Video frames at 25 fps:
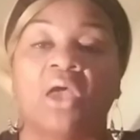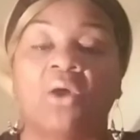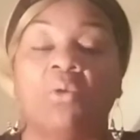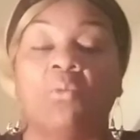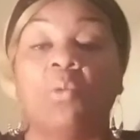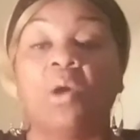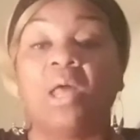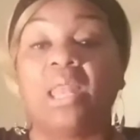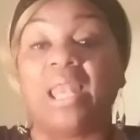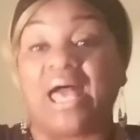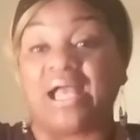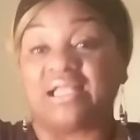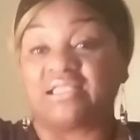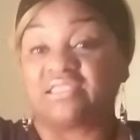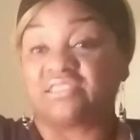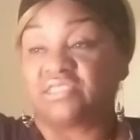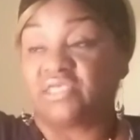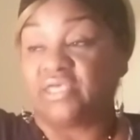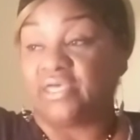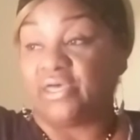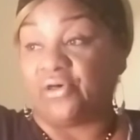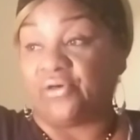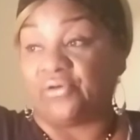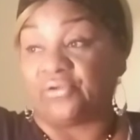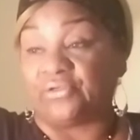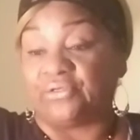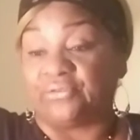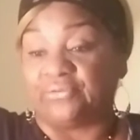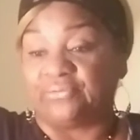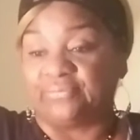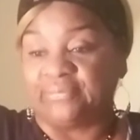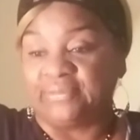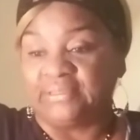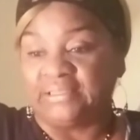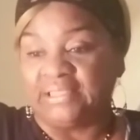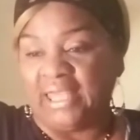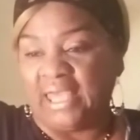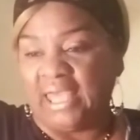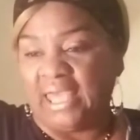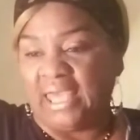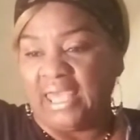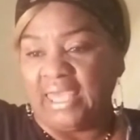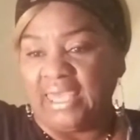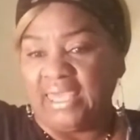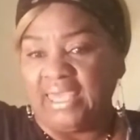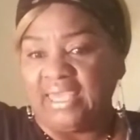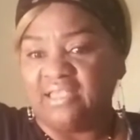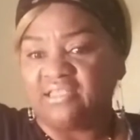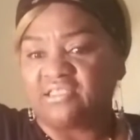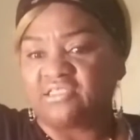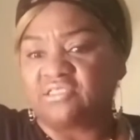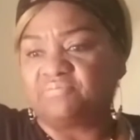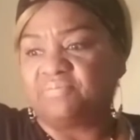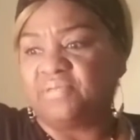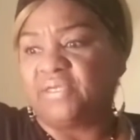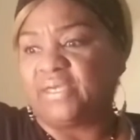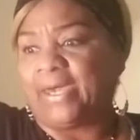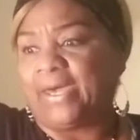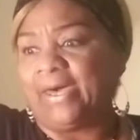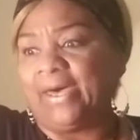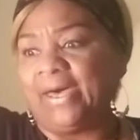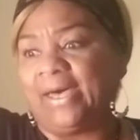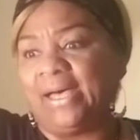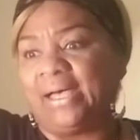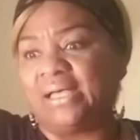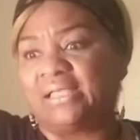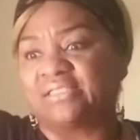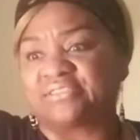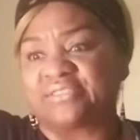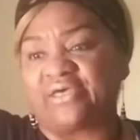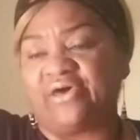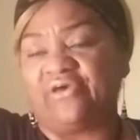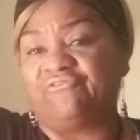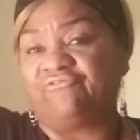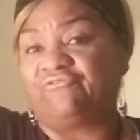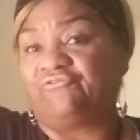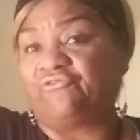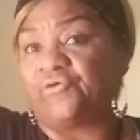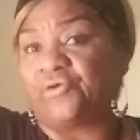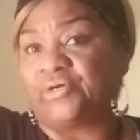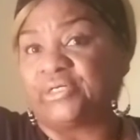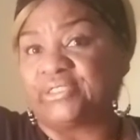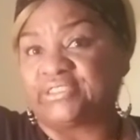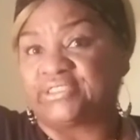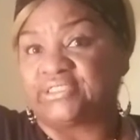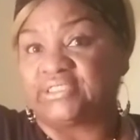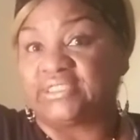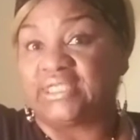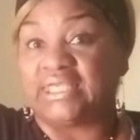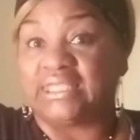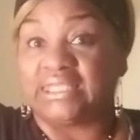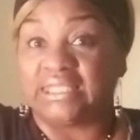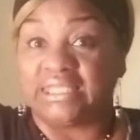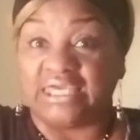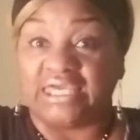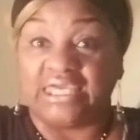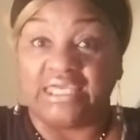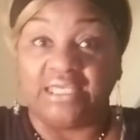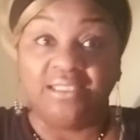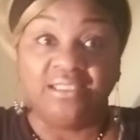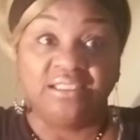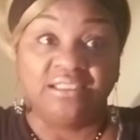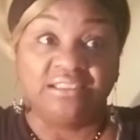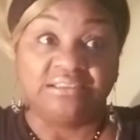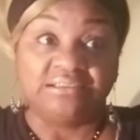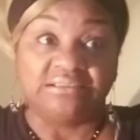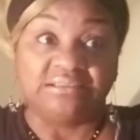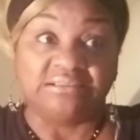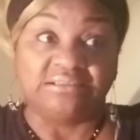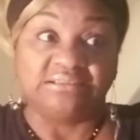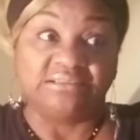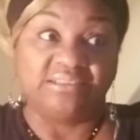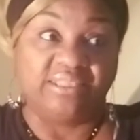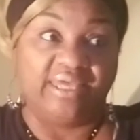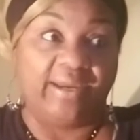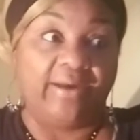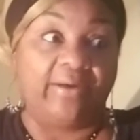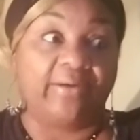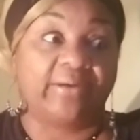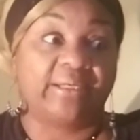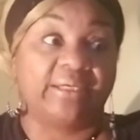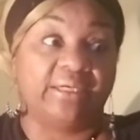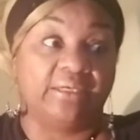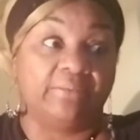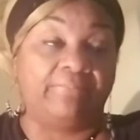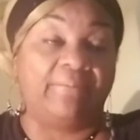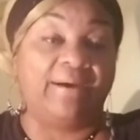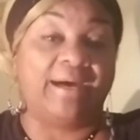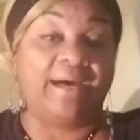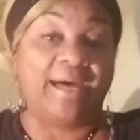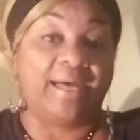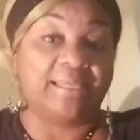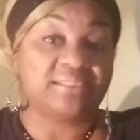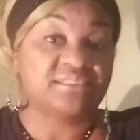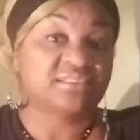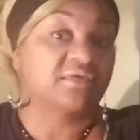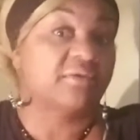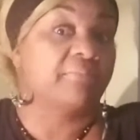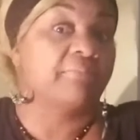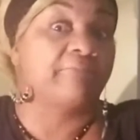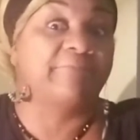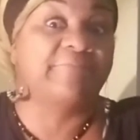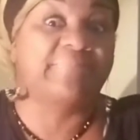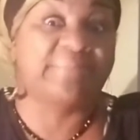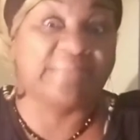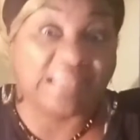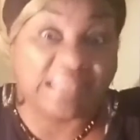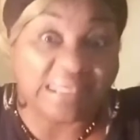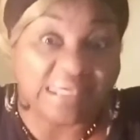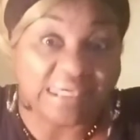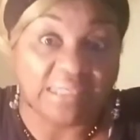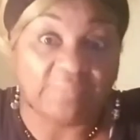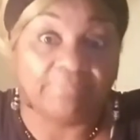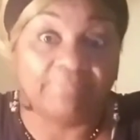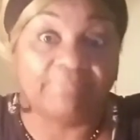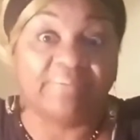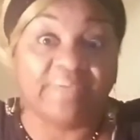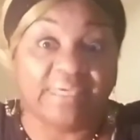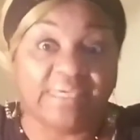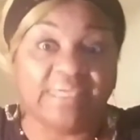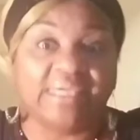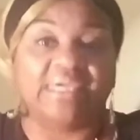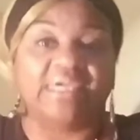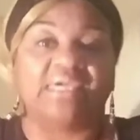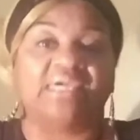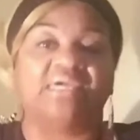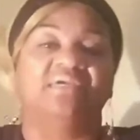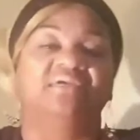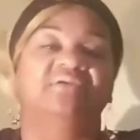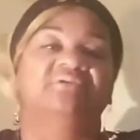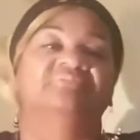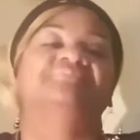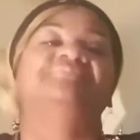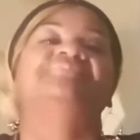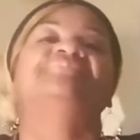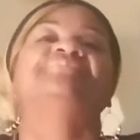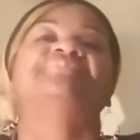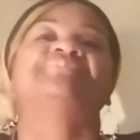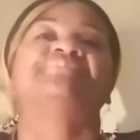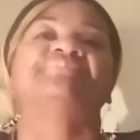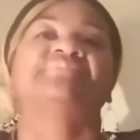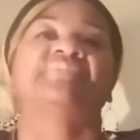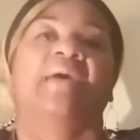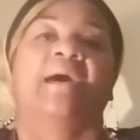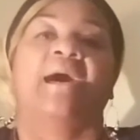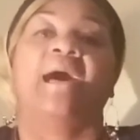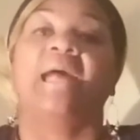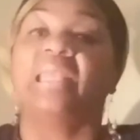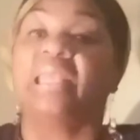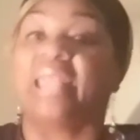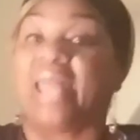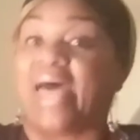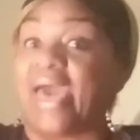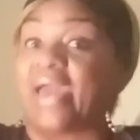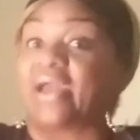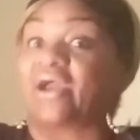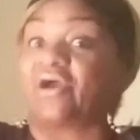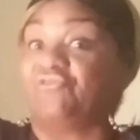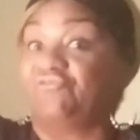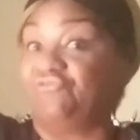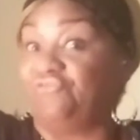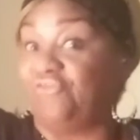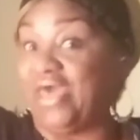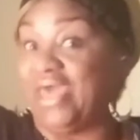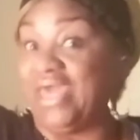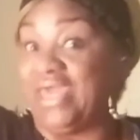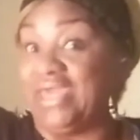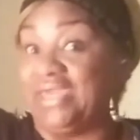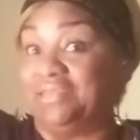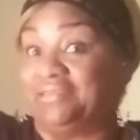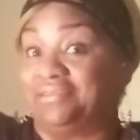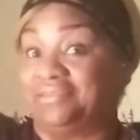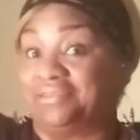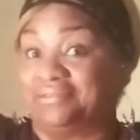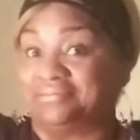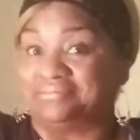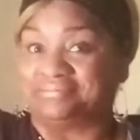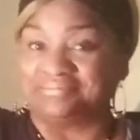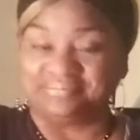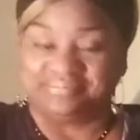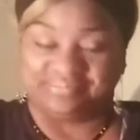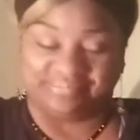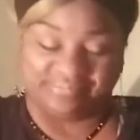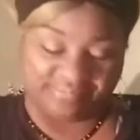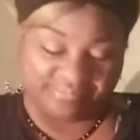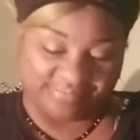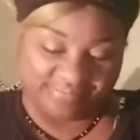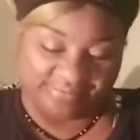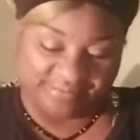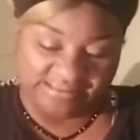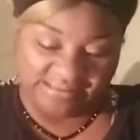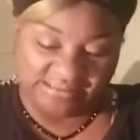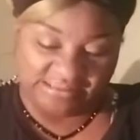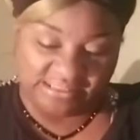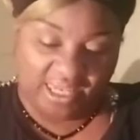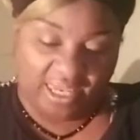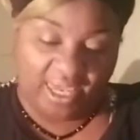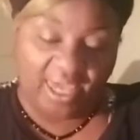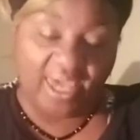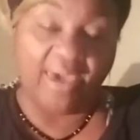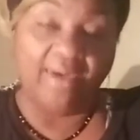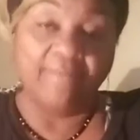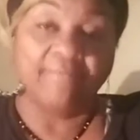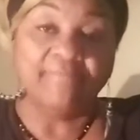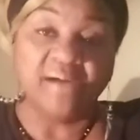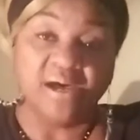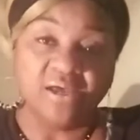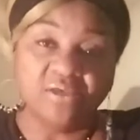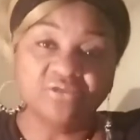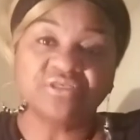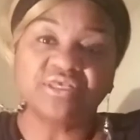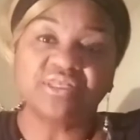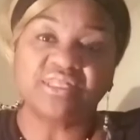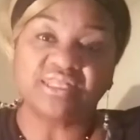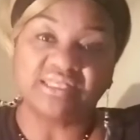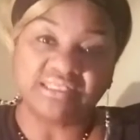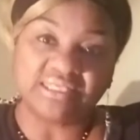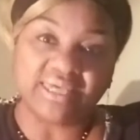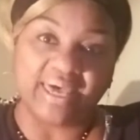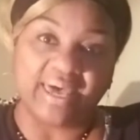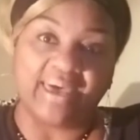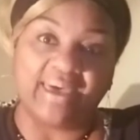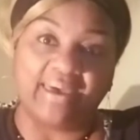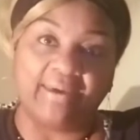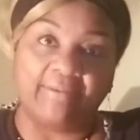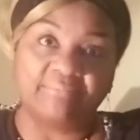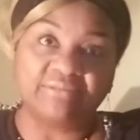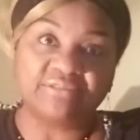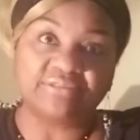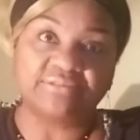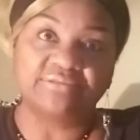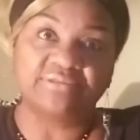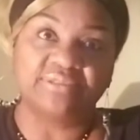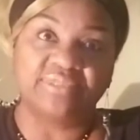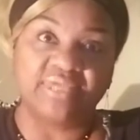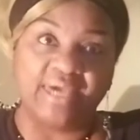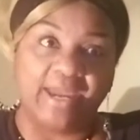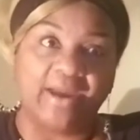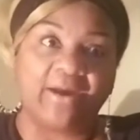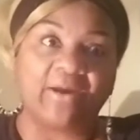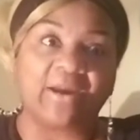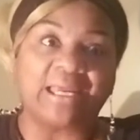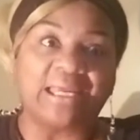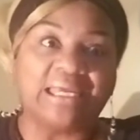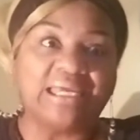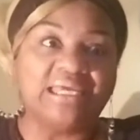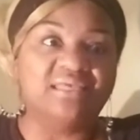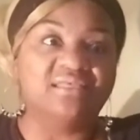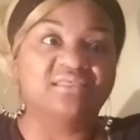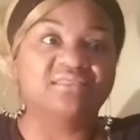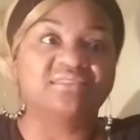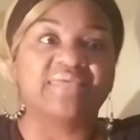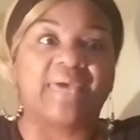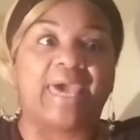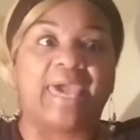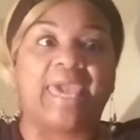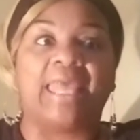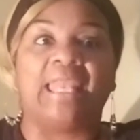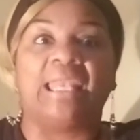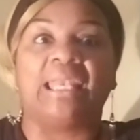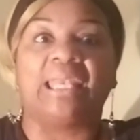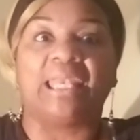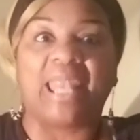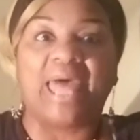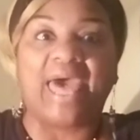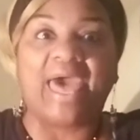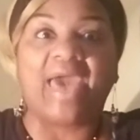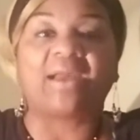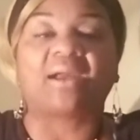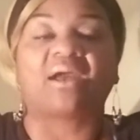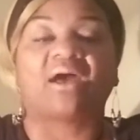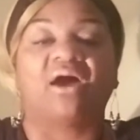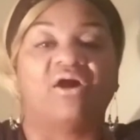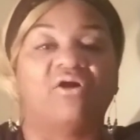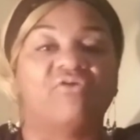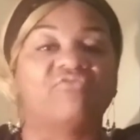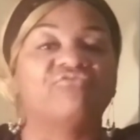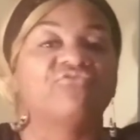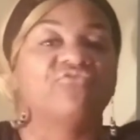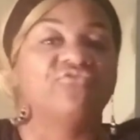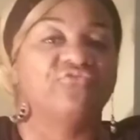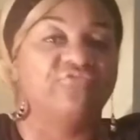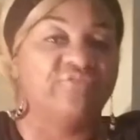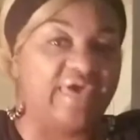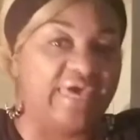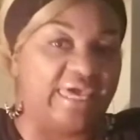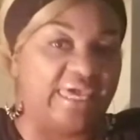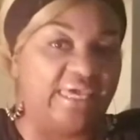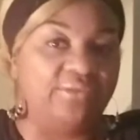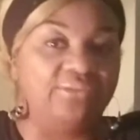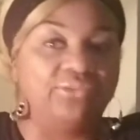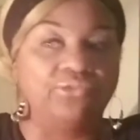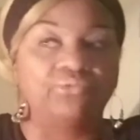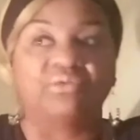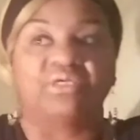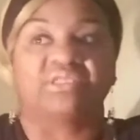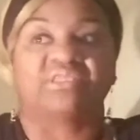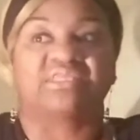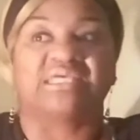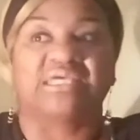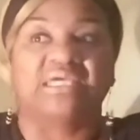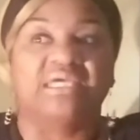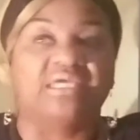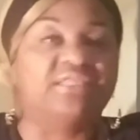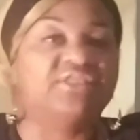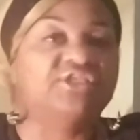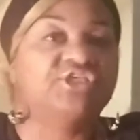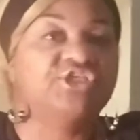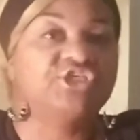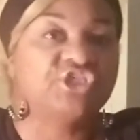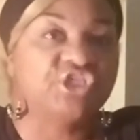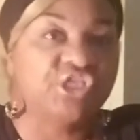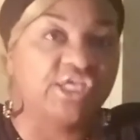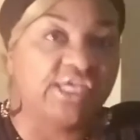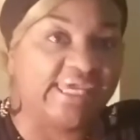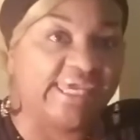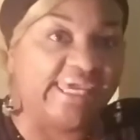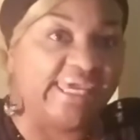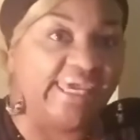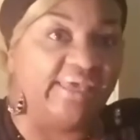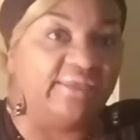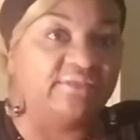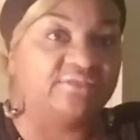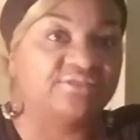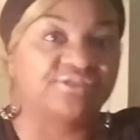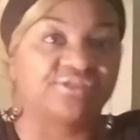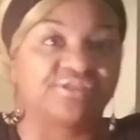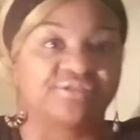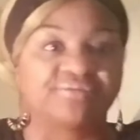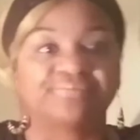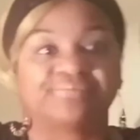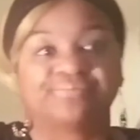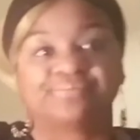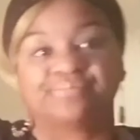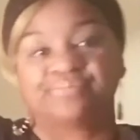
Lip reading: Well, I tell you, it's because unfortunately there could possibly be a lack of faith. And most of the times there is a lack of faith within chance.